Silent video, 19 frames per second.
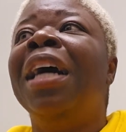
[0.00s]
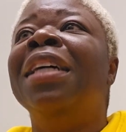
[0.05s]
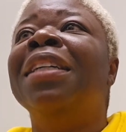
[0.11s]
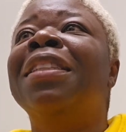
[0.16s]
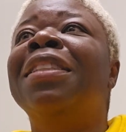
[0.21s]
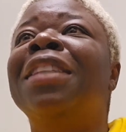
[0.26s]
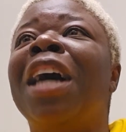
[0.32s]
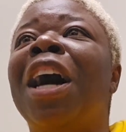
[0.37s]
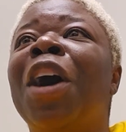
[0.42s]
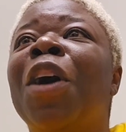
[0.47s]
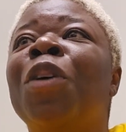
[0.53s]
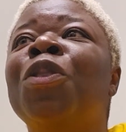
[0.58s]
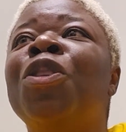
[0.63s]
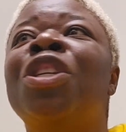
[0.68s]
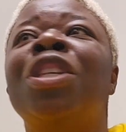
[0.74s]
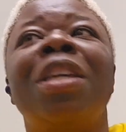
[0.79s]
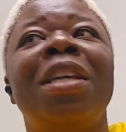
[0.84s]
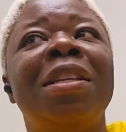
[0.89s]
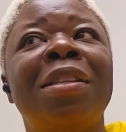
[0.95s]
So
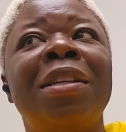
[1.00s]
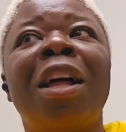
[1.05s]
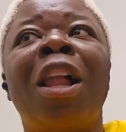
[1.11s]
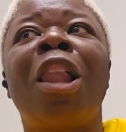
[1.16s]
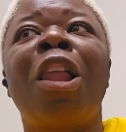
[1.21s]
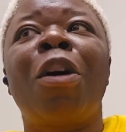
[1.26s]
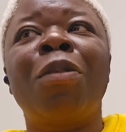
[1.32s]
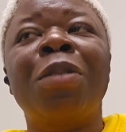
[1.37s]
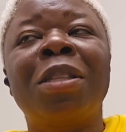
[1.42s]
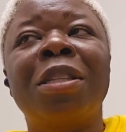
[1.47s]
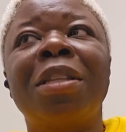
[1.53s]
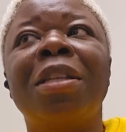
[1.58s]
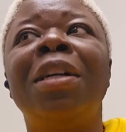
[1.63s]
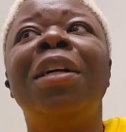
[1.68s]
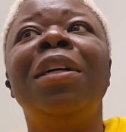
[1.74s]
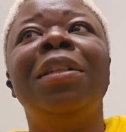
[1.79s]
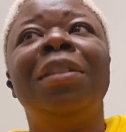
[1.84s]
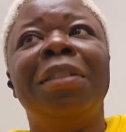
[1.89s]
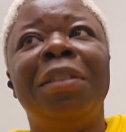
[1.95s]
she's
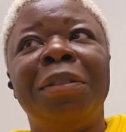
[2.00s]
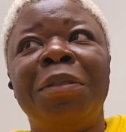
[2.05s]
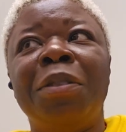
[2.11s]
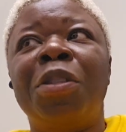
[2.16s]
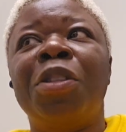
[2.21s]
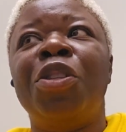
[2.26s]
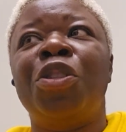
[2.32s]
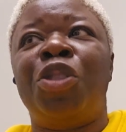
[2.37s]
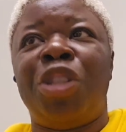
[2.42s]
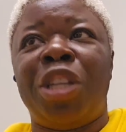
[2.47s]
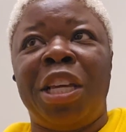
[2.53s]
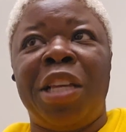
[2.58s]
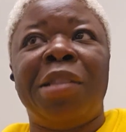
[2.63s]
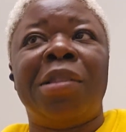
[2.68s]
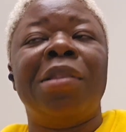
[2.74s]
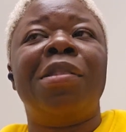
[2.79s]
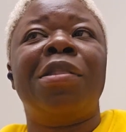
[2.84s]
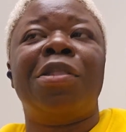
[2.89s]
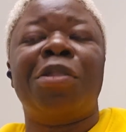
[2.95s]
closer to
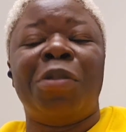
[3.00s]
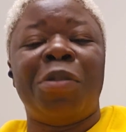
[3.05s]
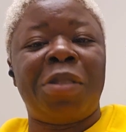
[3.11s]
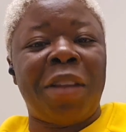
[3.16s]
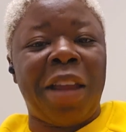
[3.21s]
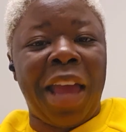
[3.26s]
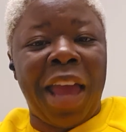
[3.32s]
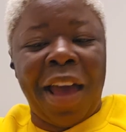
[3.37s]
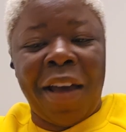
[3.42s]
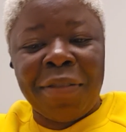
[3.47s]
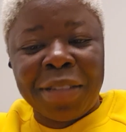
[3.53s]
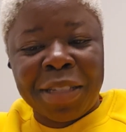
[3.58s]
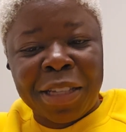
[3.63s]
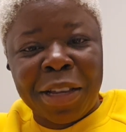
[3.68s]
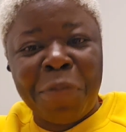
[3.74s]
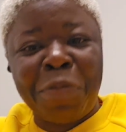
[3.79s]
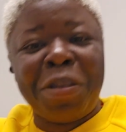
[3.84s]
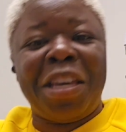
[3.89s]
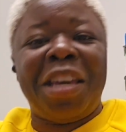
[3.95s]
Jesus too. So they have
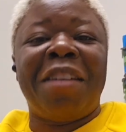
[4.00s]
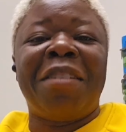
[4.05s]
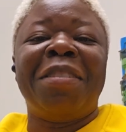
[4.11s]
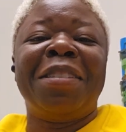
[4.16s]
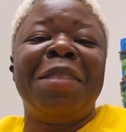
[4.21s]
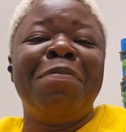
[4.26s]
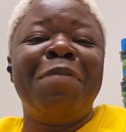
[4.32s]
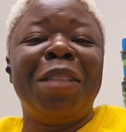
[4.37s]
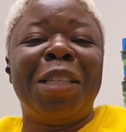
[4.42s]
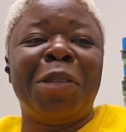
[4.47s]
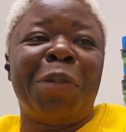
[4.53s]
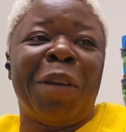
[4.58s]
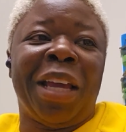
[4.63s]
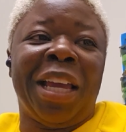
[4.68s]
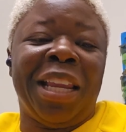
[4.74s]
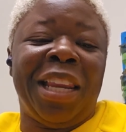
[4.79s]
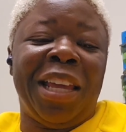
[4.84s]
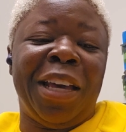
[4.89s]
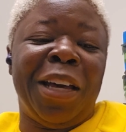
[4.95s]
some years in
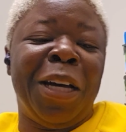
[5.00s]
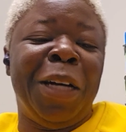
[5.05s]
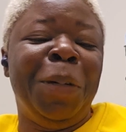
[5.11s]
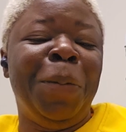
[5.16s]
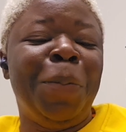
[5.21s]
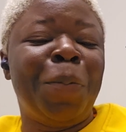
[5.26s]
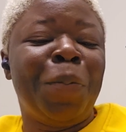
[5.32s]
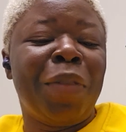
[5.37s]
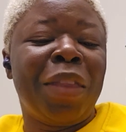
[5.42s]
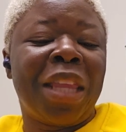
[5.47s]
between them.